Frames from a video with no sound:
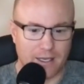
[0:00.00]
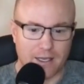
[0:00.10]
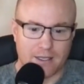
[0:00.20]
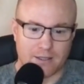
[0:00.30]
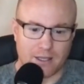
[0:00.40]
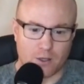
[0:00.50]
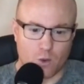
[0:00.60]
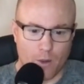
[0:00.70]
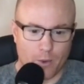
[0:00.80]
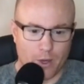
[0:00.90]
said the
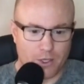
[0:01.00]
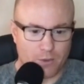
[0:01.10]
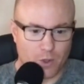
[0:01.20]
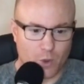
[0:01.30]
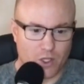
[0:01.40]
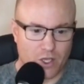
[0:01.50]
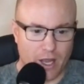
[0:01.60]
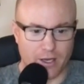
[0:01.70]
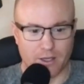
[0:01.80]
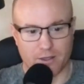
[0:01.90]
cooperation between
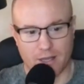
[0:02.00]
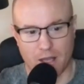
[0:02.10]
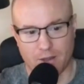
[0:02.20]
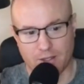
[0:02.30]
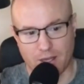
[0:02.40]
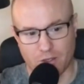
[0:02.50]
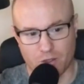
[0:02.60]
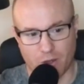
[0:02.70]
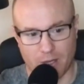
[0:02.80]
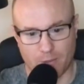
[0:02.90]
China and the Southeast Asian
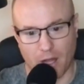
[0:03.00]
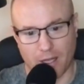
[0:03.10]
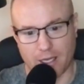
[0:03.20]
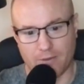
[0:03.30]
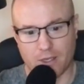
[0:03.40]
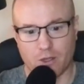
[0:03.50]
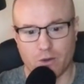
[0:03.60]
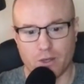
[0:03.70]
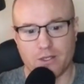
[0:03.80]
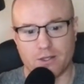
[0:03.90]
trade bloc even
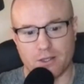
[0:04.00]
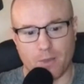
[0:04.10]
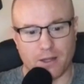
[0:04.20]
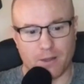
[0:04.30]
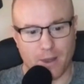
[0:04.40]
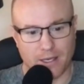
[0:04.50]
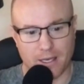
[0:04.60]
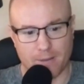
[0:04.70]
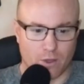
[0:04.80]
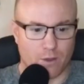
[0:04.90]
increased despite the
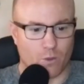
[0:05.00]
pandemic,